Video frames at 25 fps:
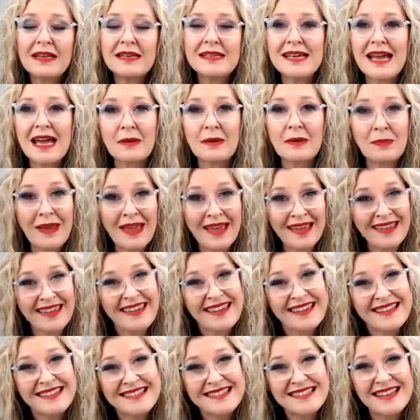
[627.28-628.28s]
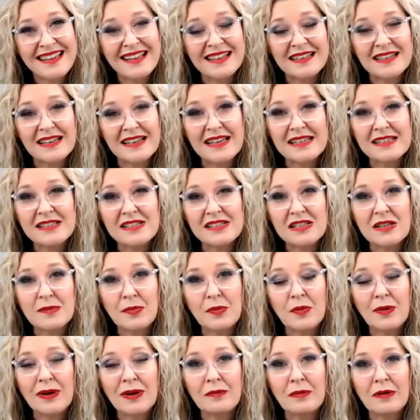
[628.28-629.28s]
unpack it, at least to the
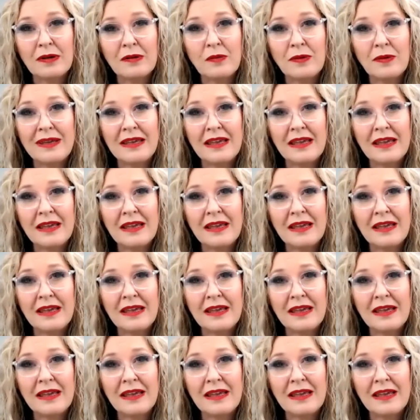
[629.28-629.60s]
point where we